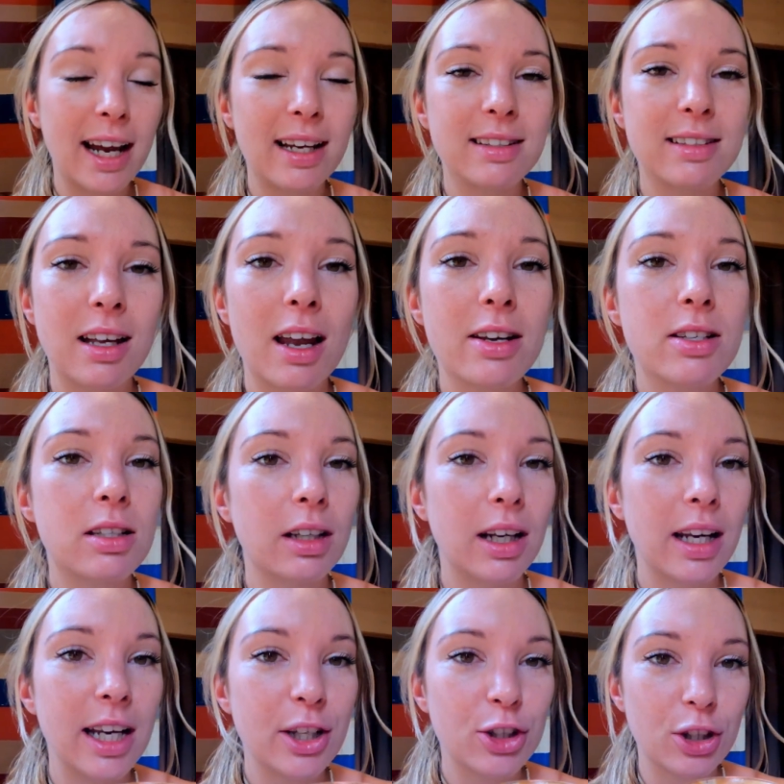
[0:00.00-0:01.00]
is
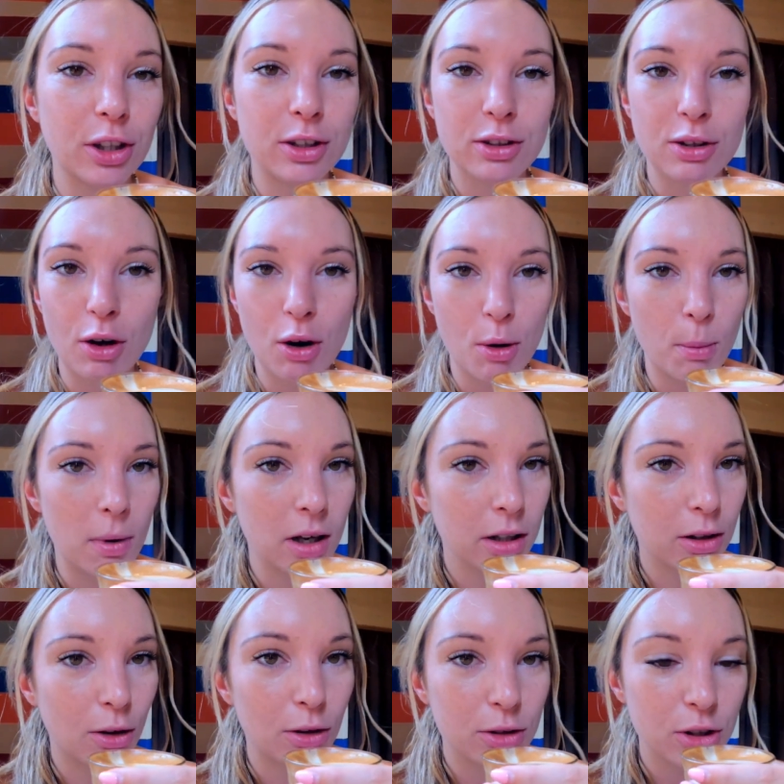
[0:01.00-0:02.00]
delicious. Oh
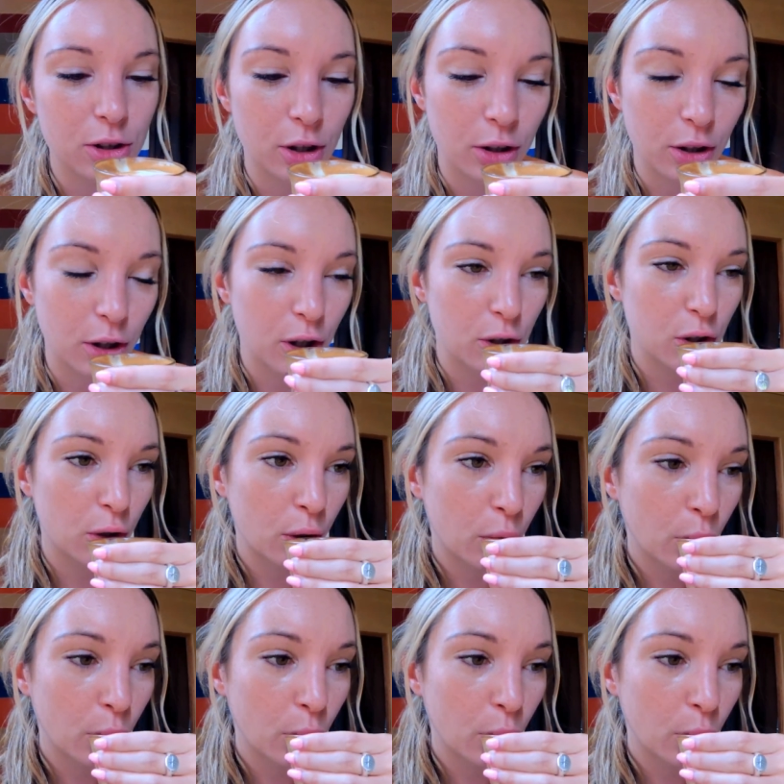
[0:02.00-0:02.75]
my god, so good.